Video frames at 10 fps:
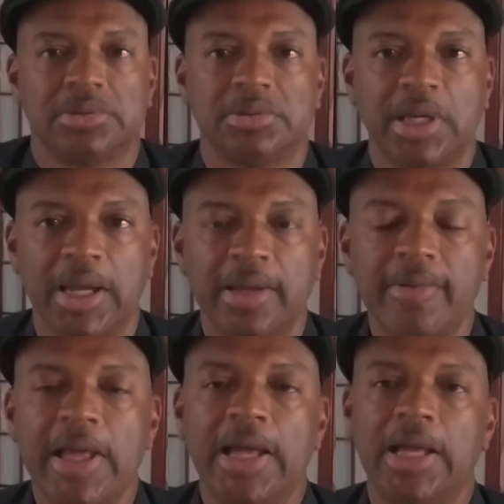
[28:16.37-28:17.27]
Okay,
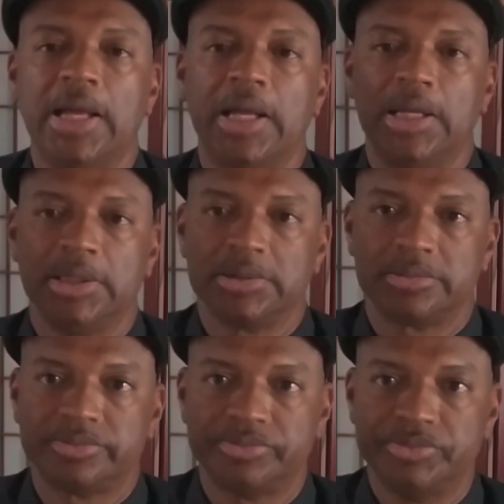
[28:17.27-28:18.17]

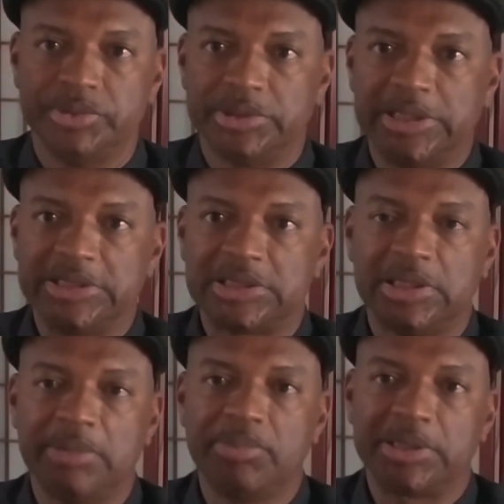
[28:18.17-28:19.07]
this
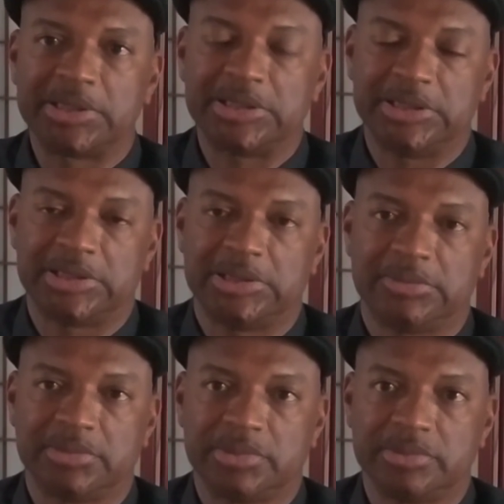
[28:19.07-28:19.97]
limbic system,